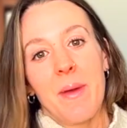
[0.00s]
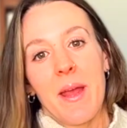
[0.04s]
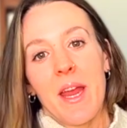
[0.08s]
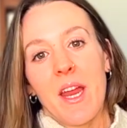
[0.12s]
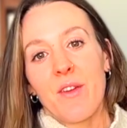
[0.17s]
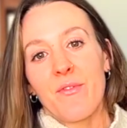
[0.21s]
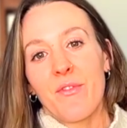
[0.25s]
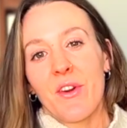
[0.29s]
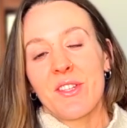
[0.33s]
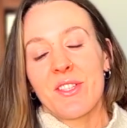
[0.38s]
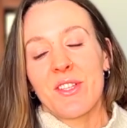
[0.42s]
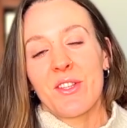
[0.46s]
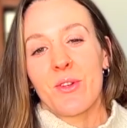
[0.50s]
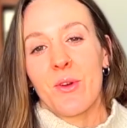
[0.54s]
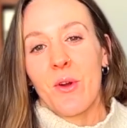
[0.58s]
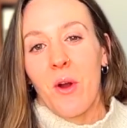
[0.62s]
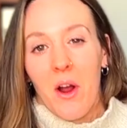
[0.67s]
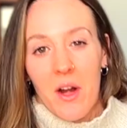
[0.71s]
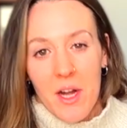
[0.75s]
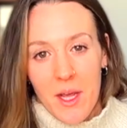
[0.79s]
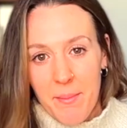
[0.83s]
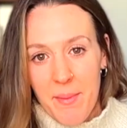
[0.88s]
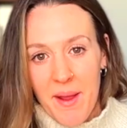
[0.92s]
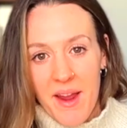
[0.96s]
pain versus
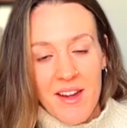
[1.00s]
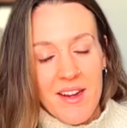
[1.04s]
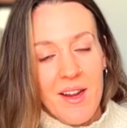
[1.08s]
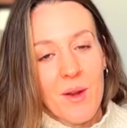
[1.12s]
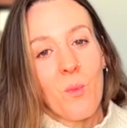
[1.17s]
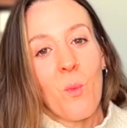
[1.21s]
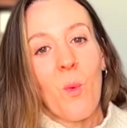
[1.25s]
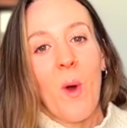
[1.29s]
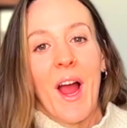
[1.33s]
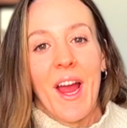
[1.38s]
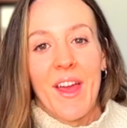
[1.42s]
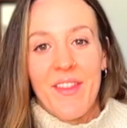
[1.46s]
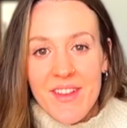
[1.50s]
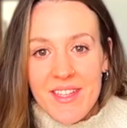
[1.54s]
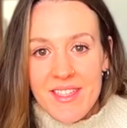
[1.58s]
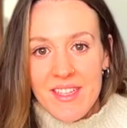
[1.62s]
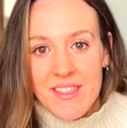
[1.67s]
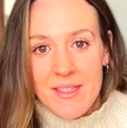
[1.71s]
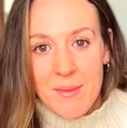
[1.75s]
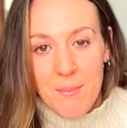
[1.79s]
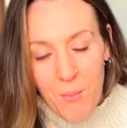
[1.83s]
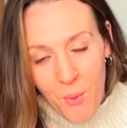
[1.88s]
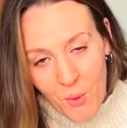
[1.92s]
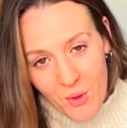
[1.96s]
chronic pain and why this
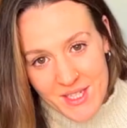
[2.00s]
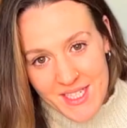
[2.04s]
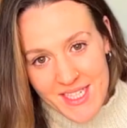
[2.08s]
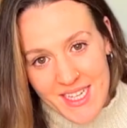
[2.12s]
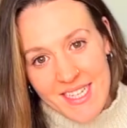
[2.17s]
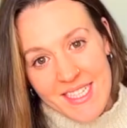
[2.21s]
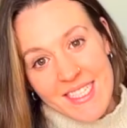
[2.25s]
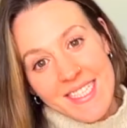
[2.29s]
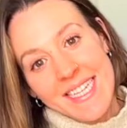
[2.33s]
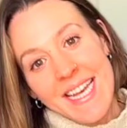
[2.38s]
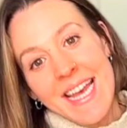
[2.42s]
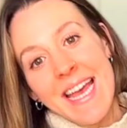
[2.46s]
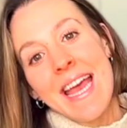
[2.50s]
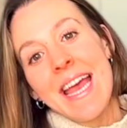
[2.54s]
is important